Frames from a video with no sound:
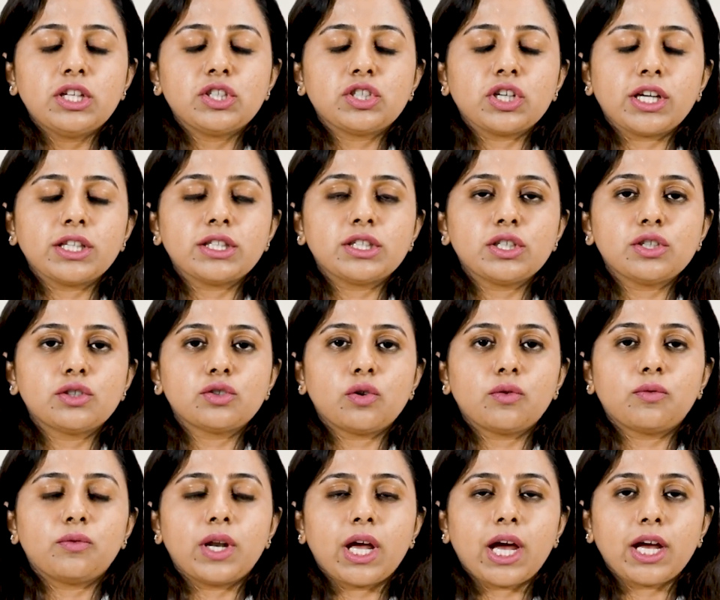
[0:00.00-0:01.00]
chances
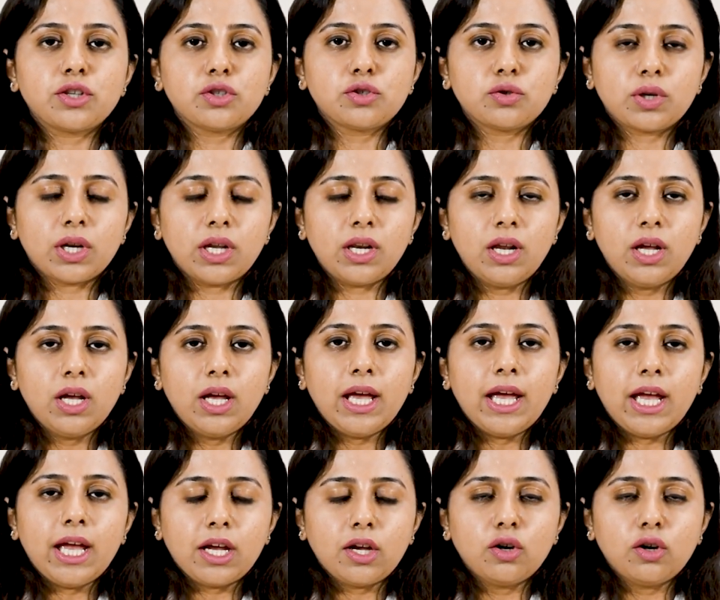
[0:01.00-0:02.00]
of natural
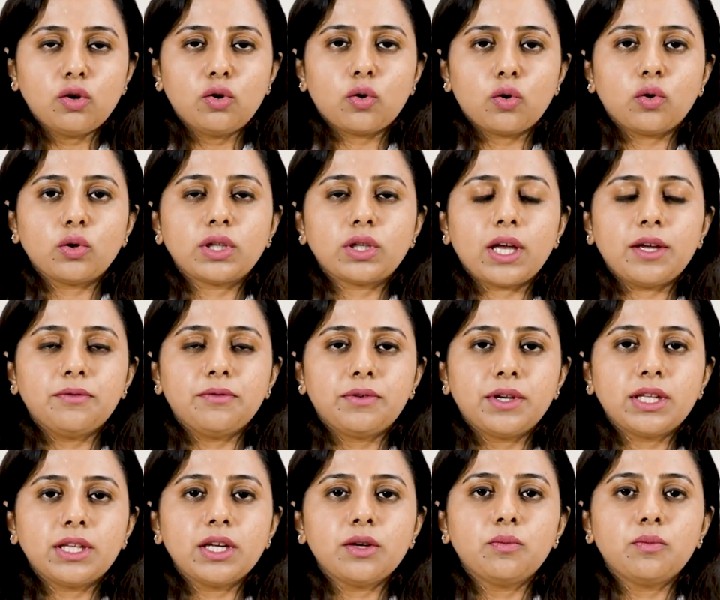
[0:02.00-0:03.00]
egg growth,
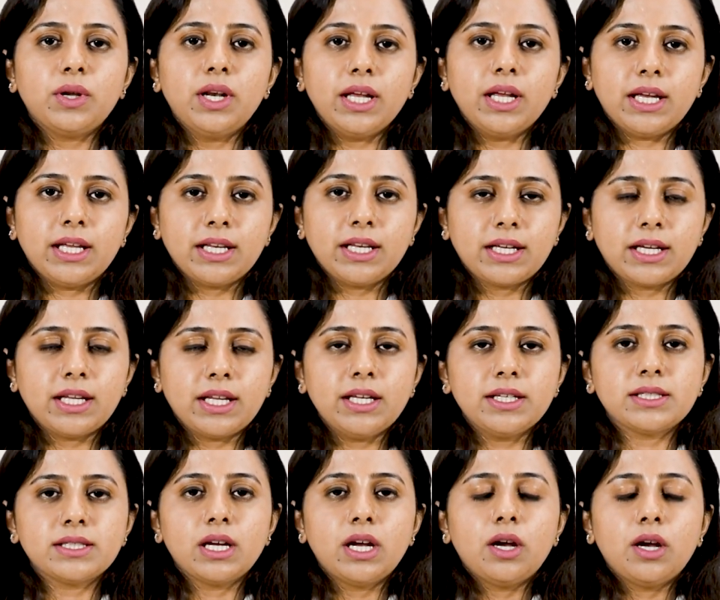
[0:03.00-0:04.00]
everything will
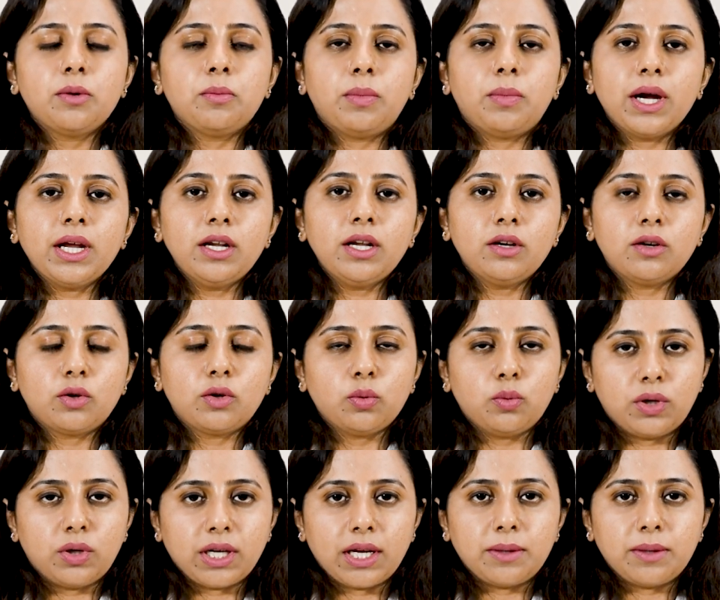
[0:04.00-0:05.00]
increase by
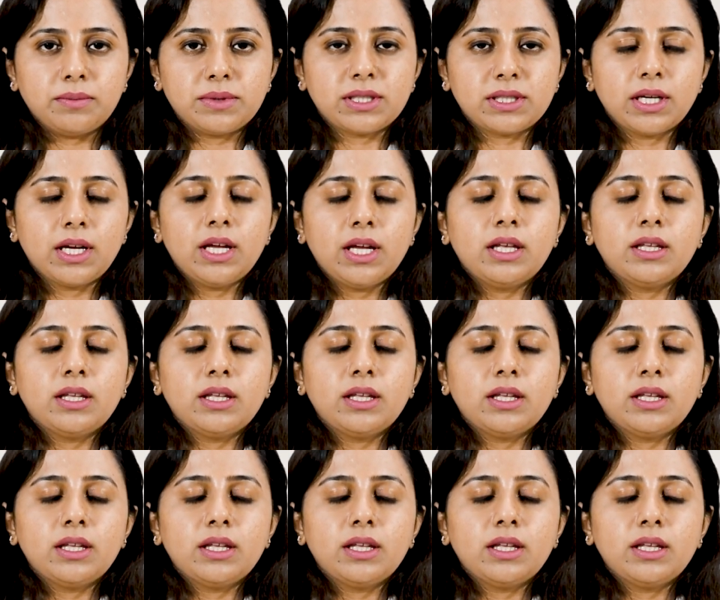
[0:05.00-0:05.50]
two times.